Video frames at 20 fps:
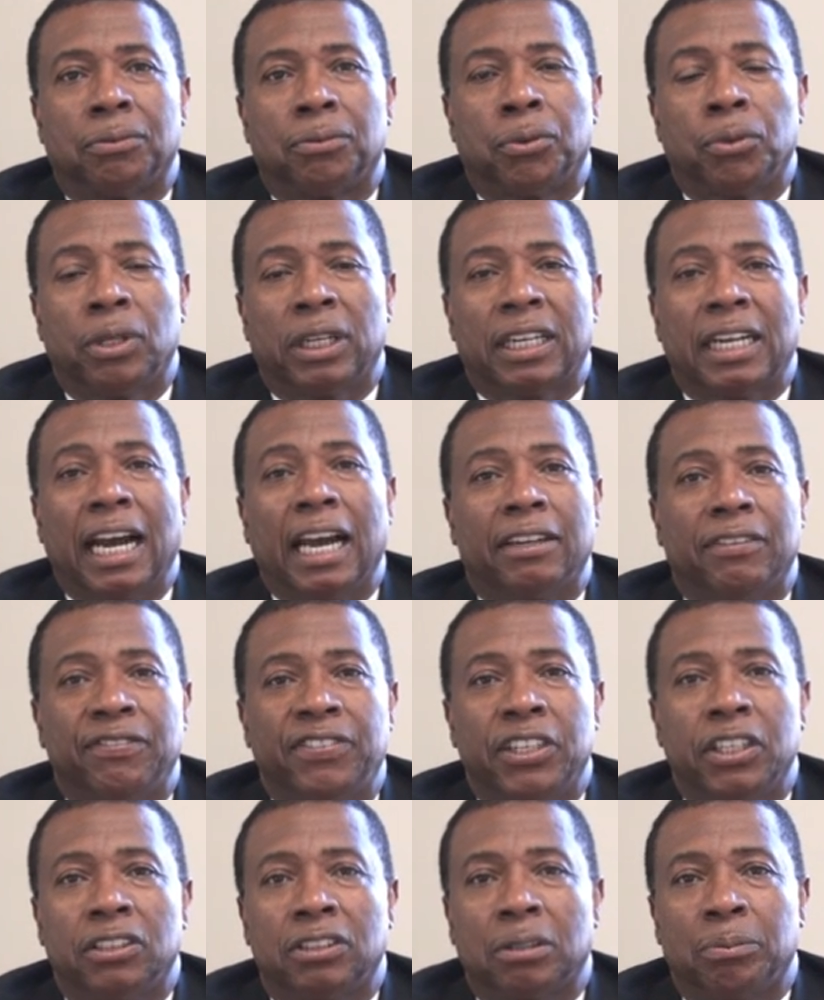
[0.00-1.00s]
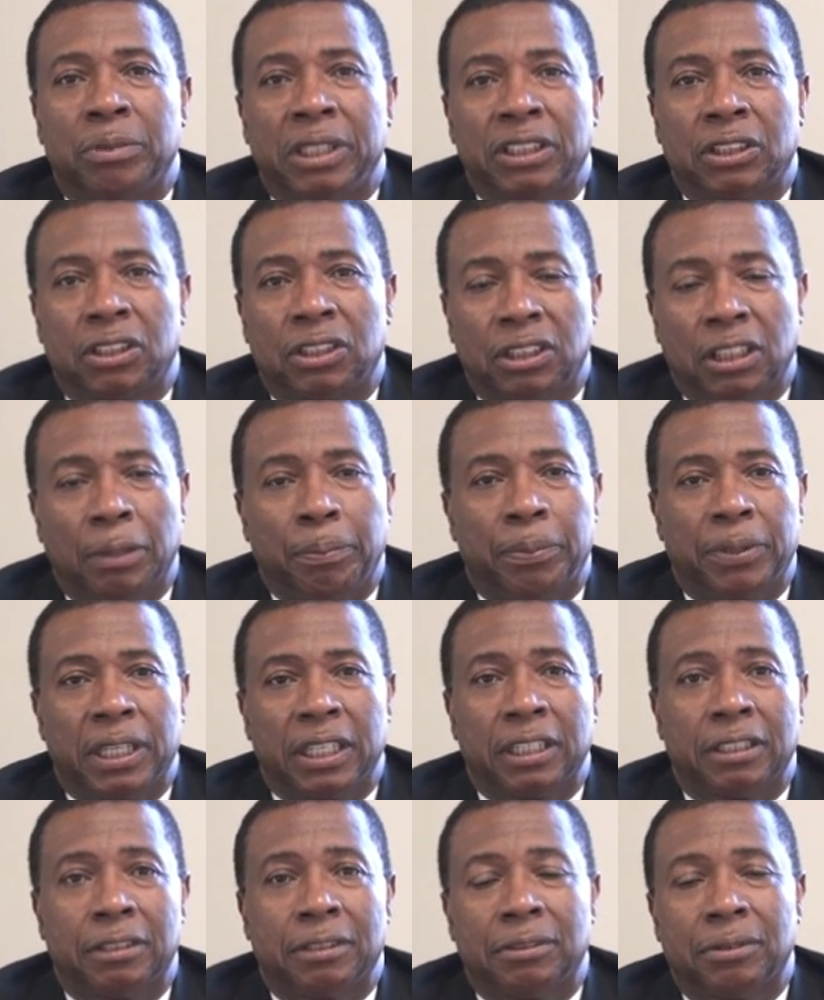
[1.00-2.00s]
Through the cotton fields of
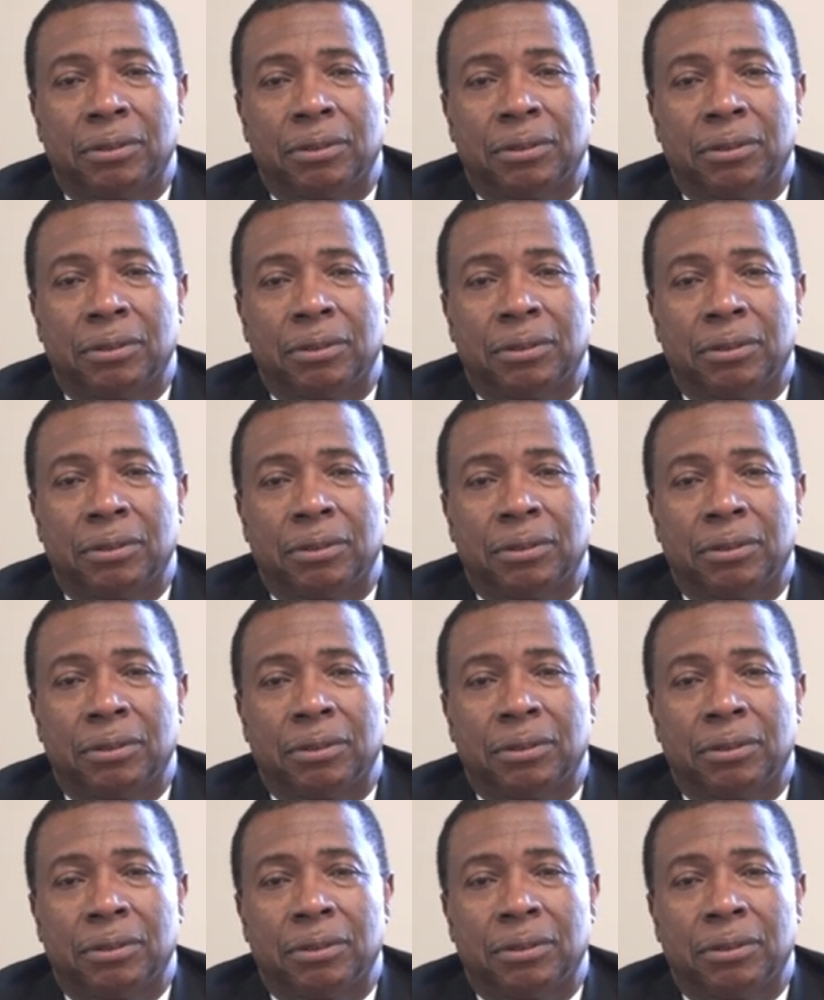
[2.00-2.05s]
Mississippi,